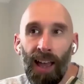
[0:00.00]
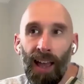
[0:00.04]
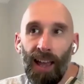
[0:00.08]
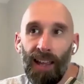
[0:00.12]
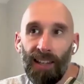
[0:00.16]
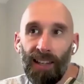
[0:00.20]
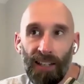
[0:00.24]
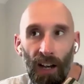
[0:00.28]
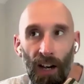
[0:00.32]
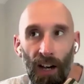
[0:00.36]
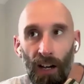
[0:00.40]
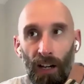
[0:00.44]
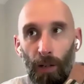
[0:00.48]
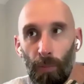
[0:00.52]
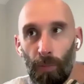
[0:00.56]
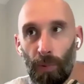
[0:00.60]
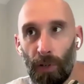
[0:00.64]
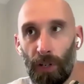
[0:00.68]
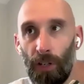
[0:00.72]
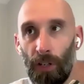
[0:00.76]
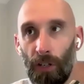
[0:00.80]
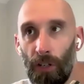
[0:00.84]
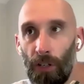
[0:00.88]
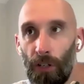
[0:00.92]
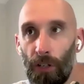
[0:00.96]
It's hard
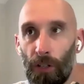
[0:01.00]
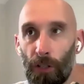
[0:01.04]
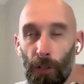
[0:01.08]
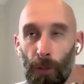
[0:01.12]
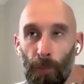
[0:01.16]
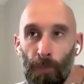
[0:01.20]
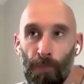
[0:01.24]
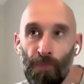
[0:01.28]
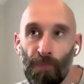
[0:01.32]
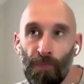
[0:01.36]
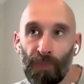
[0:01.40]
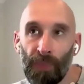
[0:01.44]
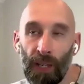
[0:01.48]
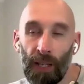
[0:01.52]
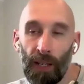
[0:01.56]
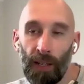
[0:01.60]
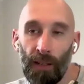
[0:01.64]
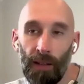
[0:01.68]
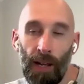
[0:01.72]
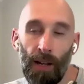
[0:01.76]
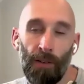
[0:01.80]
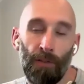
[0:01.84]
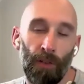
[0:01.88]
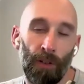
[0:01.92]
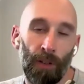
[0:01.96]
because
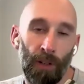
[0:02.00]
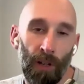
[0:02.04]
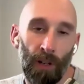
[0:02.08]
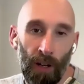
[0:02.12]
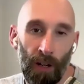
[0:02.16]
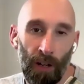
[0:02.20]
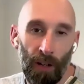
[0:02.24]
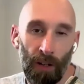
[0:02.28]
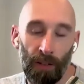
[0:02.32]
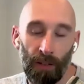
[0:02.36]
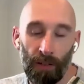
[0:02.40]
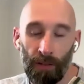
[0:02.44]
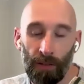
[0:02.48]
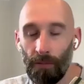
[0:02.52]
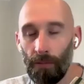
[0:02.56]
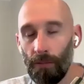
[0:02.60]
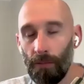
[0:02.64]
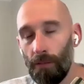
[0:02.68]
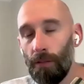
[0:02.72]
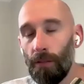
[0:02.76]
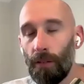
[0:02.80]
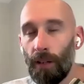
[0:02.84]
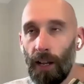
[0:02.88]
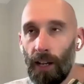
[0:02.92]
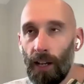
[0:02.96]
everyone goes,
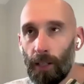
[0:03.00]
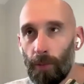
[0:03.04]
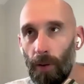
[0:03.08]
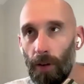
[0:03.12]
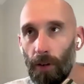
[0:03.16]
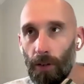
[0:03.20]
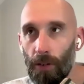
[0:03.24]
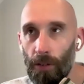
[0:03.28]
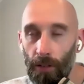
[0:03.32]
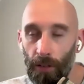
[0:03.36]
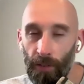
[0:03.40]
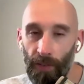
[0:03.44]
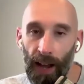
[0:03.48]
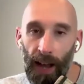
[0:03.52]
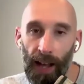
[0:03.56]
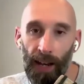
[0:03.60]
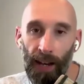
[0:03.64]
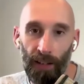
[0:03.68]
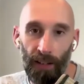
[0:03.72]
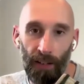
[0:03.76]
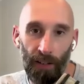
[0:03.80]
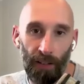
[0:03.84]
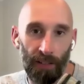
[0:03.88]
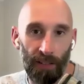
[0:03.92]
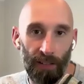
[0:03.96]
who cares about core
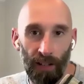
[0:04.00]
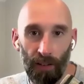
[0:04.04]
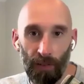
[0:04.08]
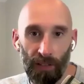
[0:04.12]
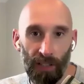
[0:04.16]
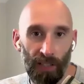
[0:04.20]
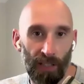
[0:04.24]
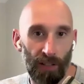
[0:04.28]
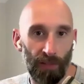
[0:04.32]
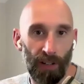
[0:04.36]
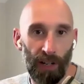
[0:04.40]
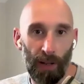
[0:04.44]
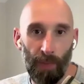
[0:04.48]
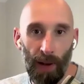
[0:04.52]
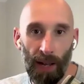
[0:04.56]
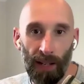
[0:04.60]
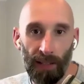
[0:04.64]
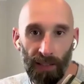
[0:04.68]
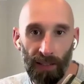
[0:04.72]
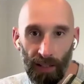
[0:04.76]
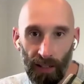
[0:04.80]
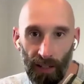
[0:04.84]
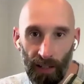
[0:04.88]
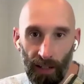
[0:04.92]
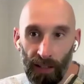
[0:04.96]
values? Like, does it really
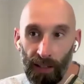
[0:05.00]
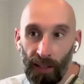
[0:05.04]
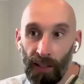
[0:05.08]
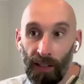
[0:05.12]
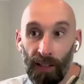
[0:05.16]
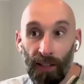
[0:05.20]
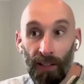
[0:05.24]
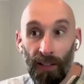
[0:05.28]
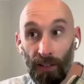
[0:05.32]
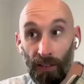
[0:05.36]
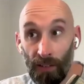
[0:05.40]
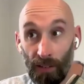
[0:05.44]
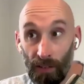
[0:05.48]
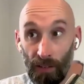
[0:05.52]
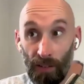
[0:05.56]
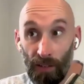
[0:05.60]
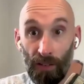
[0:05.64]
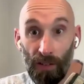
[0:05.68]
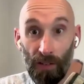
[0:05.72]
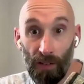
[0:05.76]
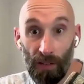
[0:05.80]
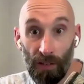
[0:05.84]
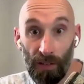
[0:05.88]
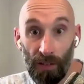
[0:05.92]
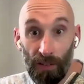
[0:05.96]
matter?
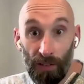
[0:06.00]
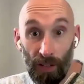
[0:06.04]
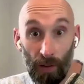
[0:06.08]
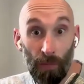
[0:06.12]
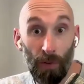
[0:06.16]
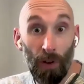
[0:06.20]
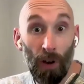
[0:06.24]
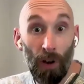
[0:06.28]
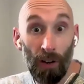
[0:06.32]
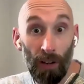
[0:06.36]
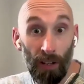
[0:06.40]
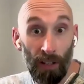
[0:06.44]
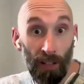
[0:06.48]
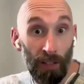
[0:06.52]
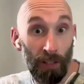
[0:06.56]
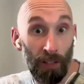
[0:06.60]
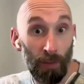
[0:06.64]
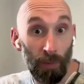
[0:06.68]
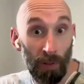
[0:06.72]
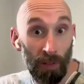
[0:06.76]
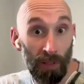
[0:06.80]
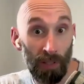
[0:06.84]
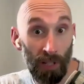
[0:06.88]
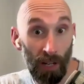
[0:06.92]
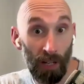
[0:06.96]
Jim
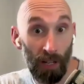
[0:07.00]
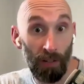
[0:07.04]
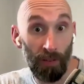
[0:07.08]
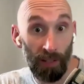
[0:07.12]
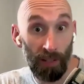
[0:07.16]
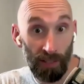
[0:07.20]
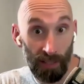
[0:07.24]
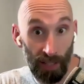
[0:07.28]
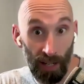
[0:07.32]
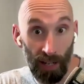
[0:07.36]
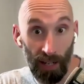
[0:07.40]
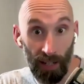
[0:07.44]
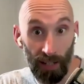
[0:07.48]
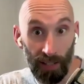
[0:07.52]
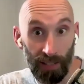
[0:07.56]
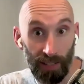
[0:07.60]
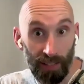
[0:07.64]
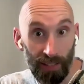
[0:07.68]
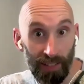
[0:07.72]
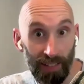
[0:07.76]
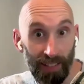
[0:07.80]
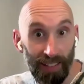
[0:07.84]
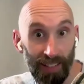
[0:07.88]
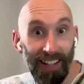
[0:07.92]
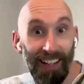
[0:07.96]
Collins would tell you it
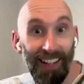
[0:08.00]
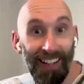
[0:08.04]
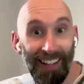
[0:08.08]
does.